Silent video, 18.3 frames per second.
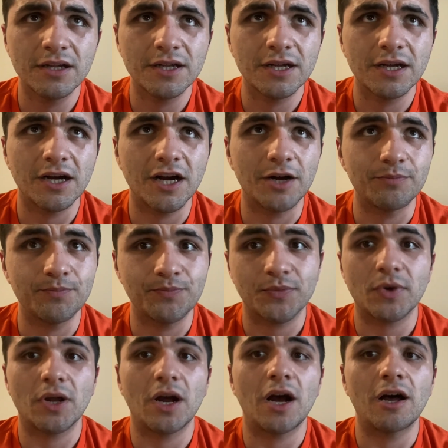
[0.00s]

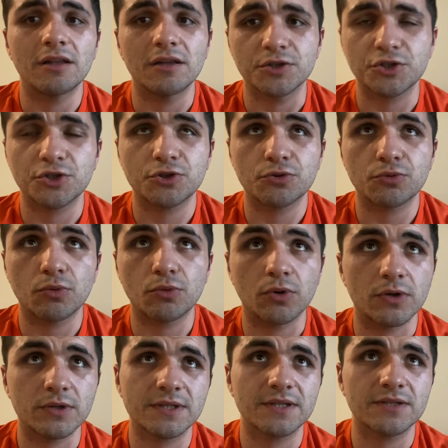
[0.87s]
A la
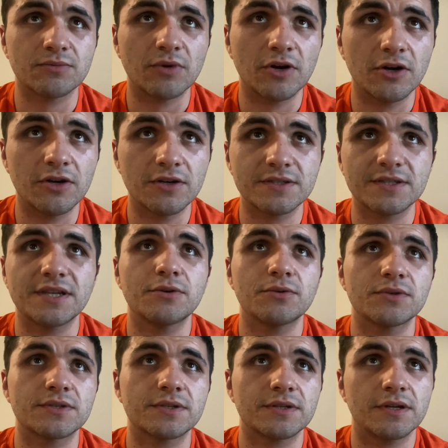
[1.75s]
Schwartz, as well, as he
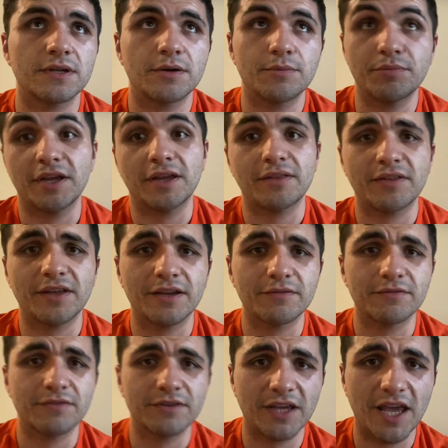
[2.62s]
was a big
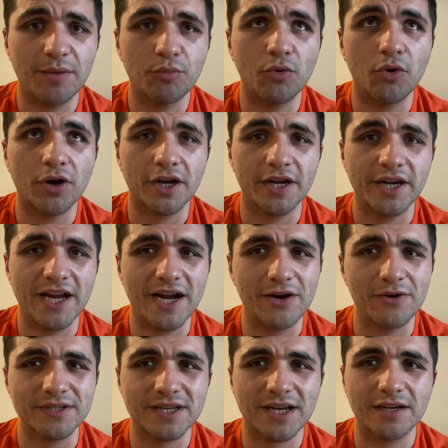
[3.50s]
thing game one, and now
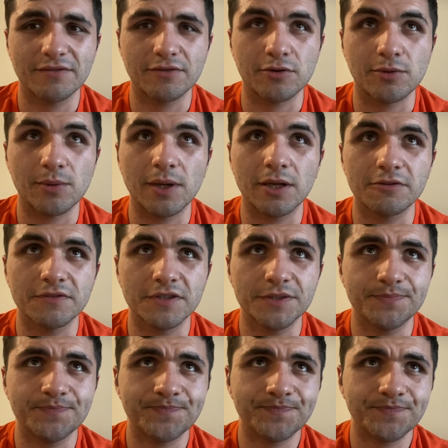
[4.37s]
he's kind of
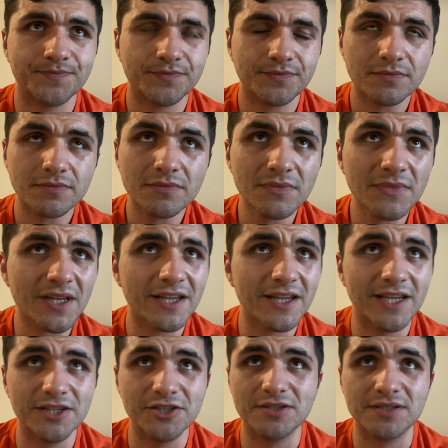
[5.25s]
irrelevant. And
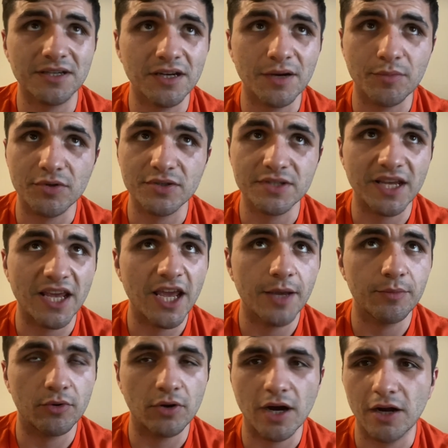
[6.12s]
that's just a numbers
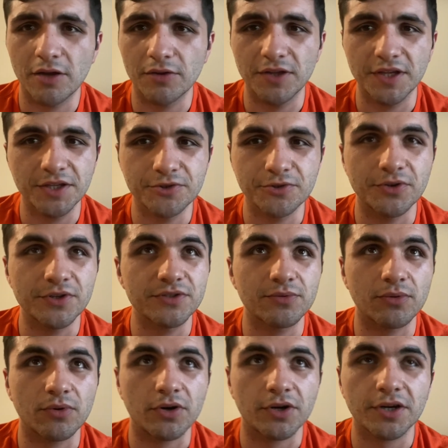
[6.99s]
game or how the injuries
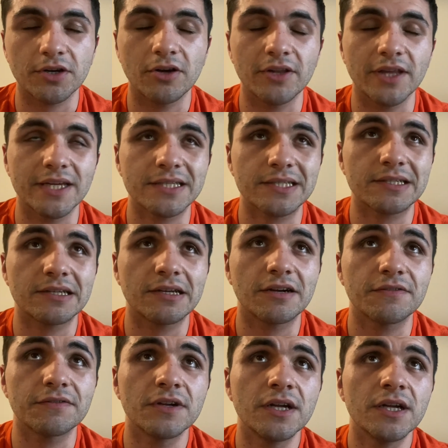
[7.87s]
work and all that stuff.